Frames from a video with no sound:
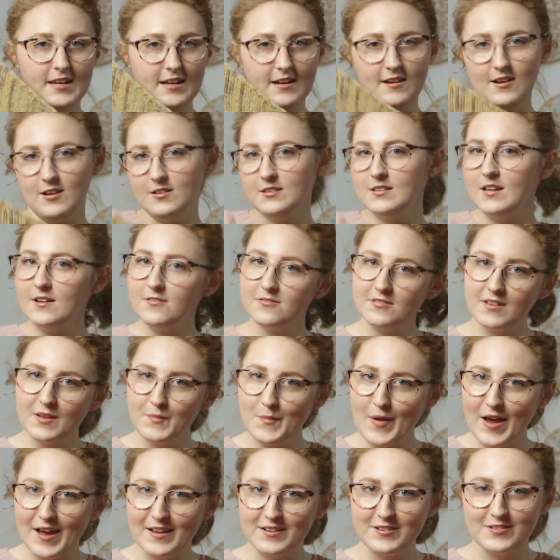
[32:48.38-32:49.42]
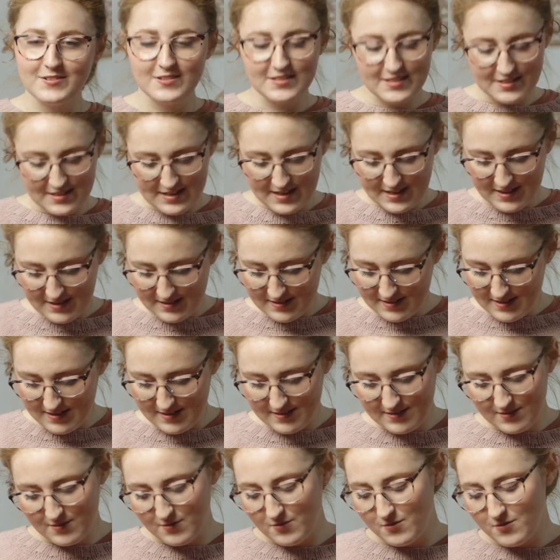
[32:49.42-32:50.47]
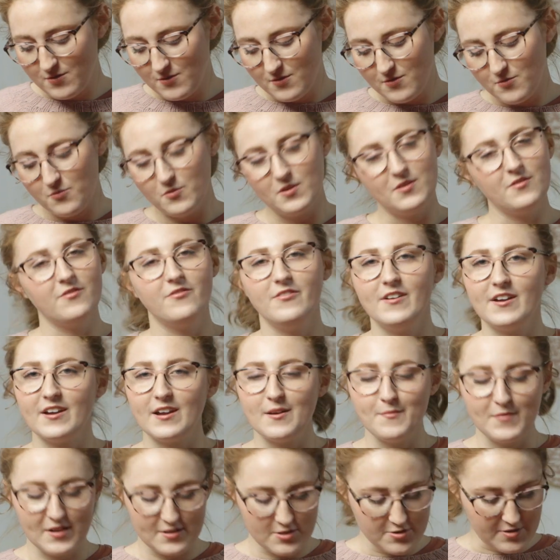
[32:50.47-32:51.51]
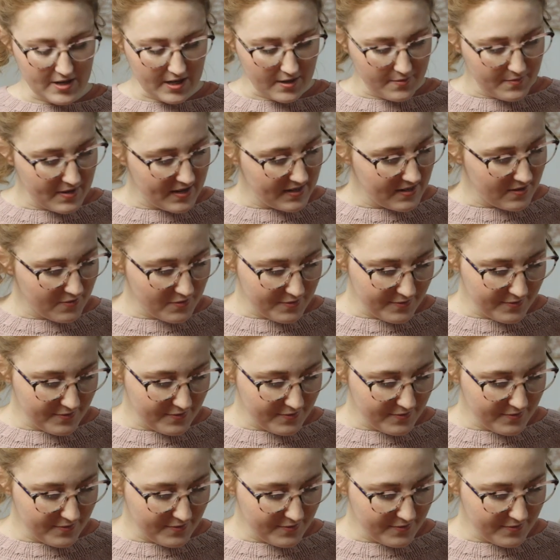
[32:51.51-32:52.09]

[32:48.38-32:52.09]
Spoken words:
like a lovely pattern to knit. Would very much recommend it.